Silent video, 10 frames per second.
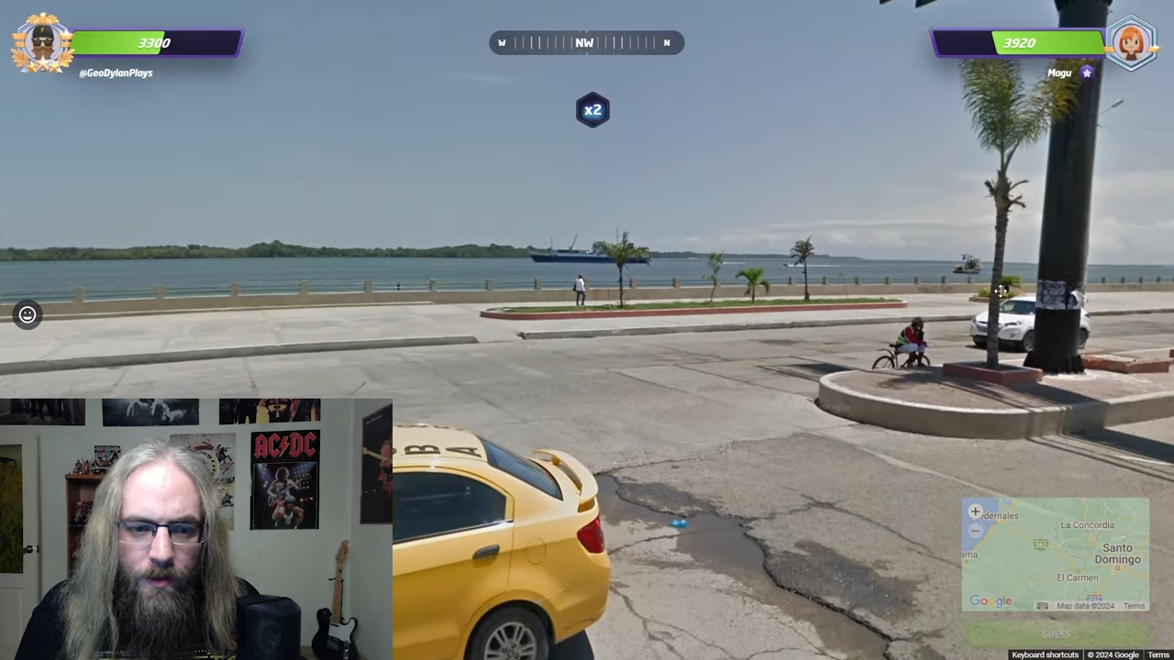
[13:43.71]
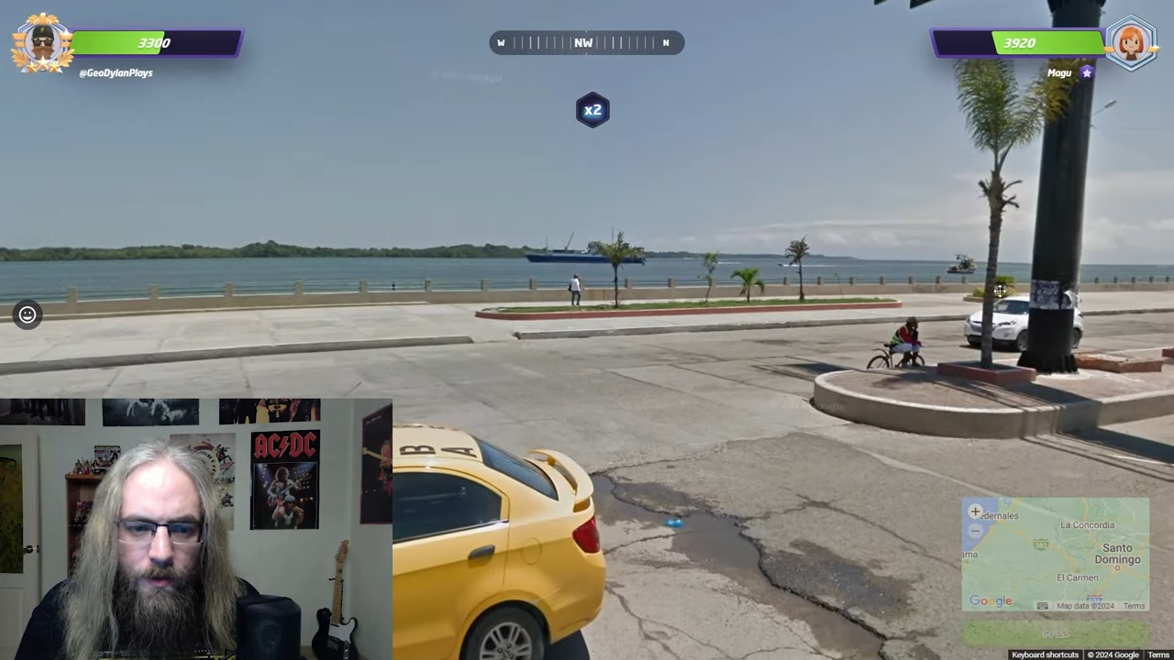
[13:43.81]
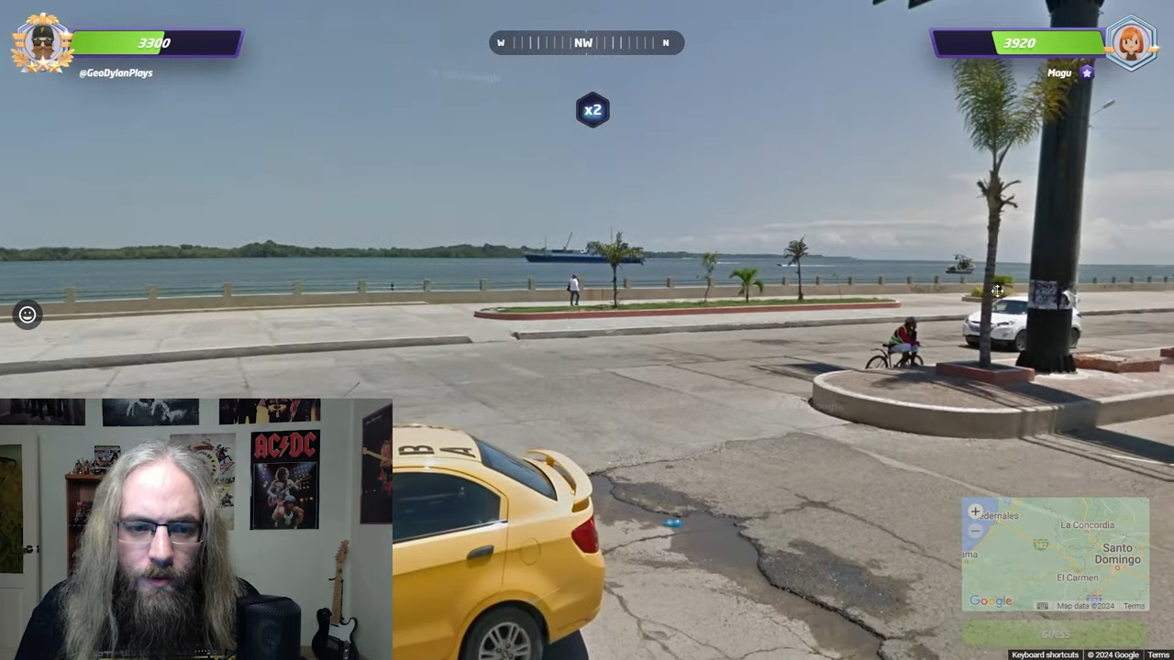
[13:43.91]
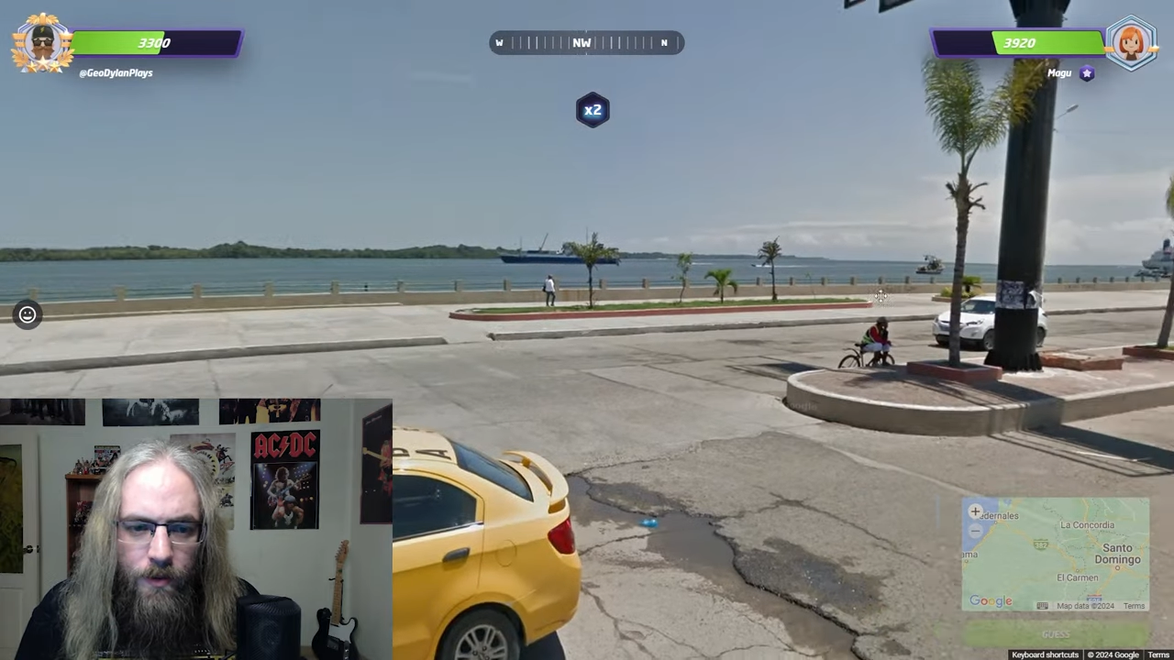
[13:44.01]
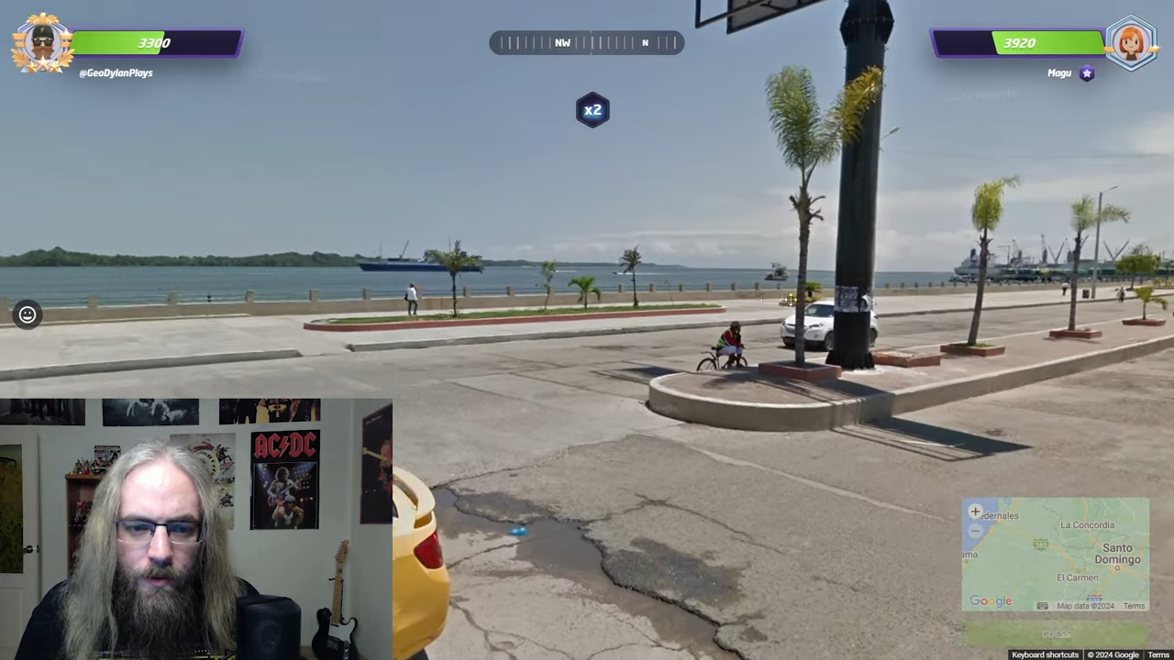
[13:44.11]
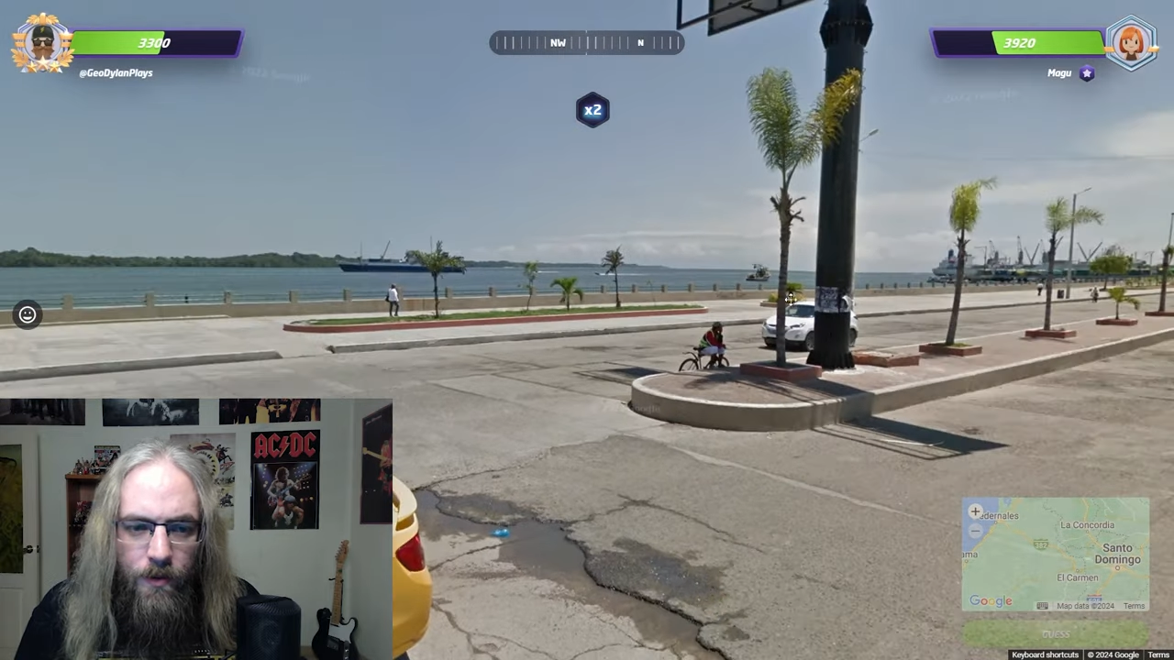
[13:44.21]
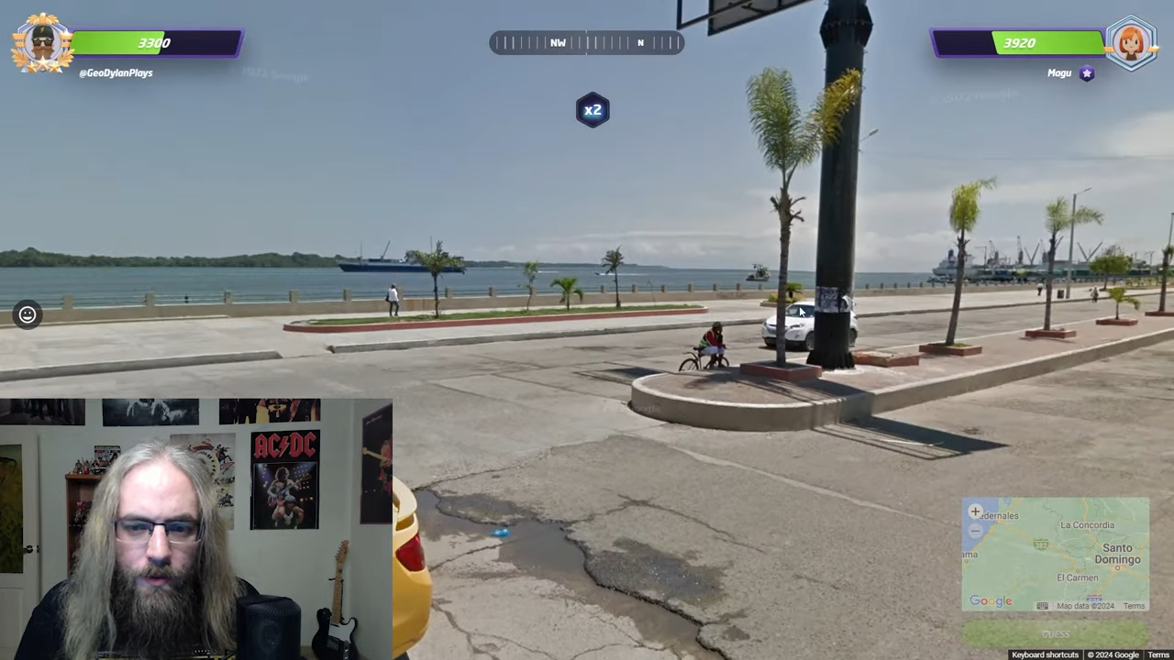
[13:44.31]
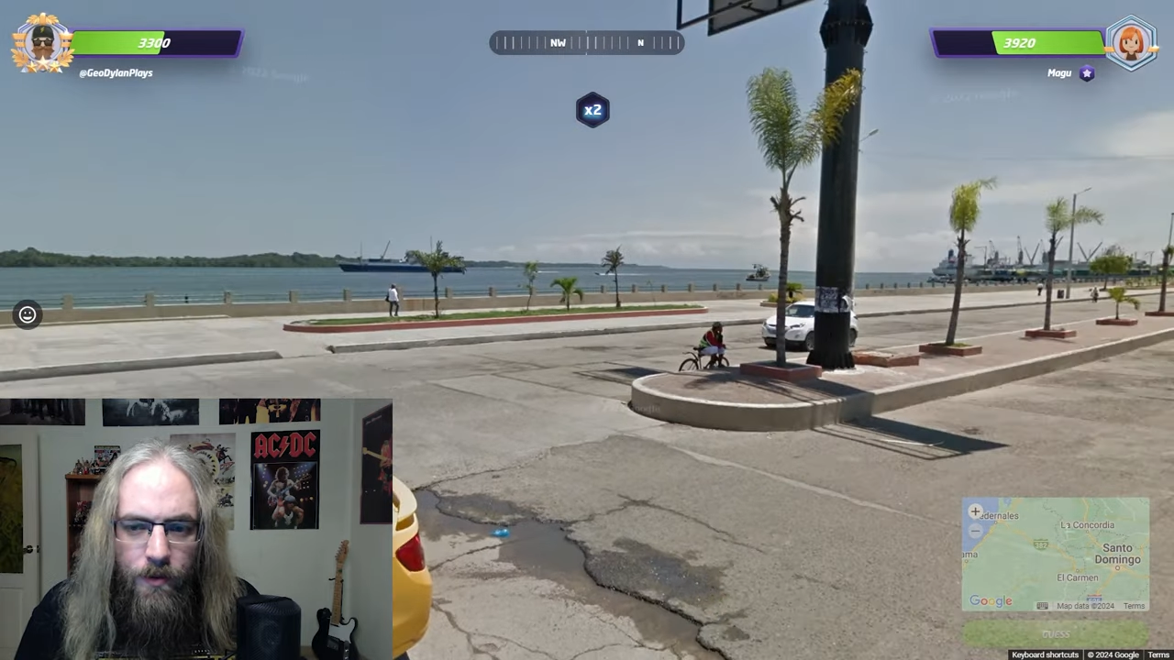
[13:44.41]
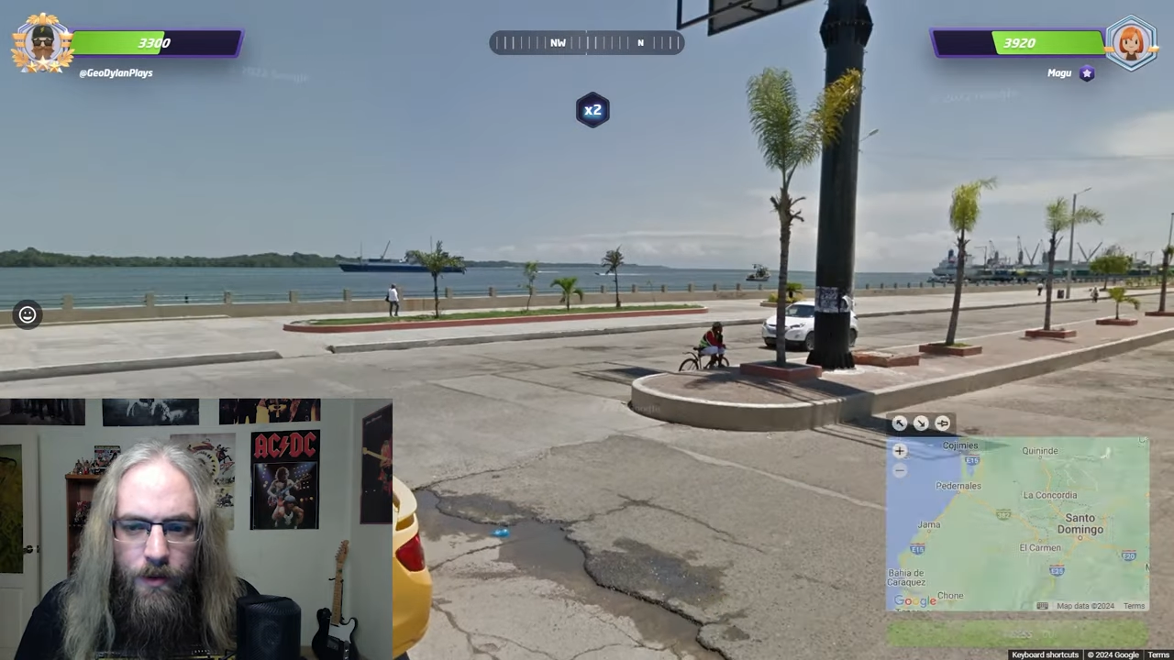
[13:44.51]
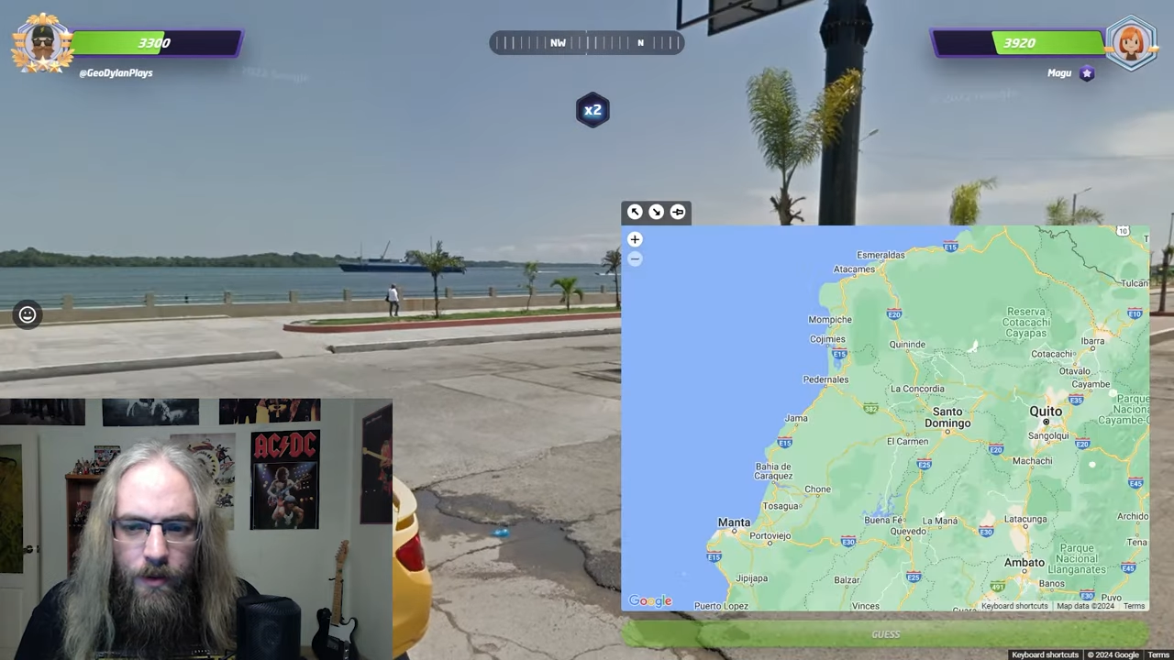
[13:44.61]

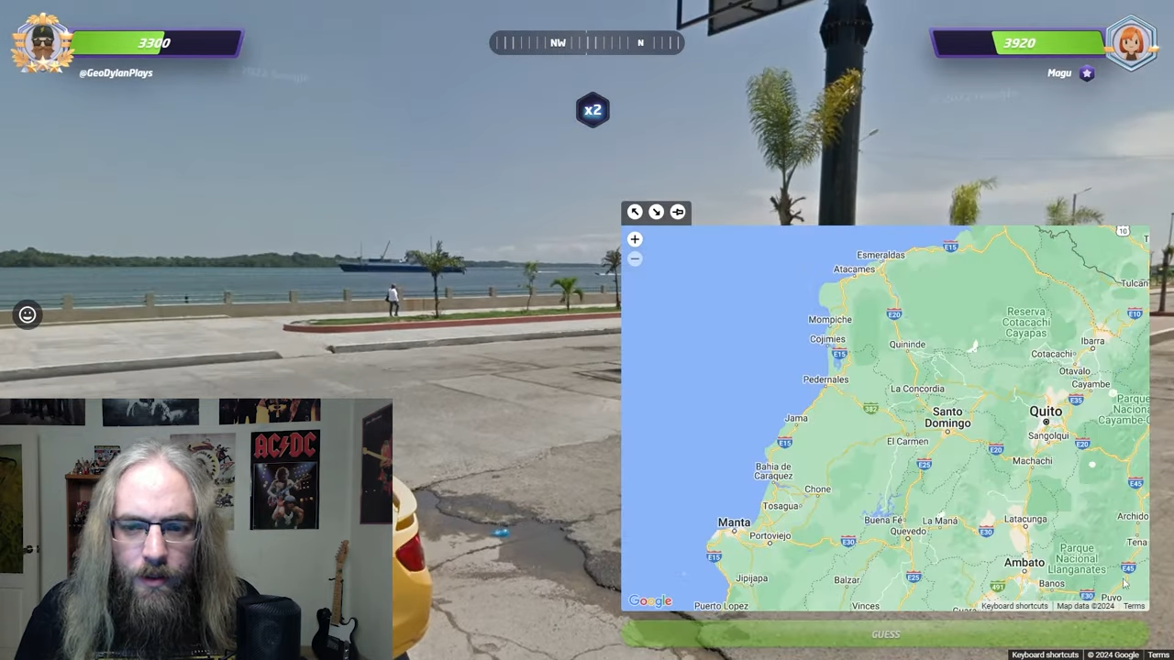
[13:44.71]
to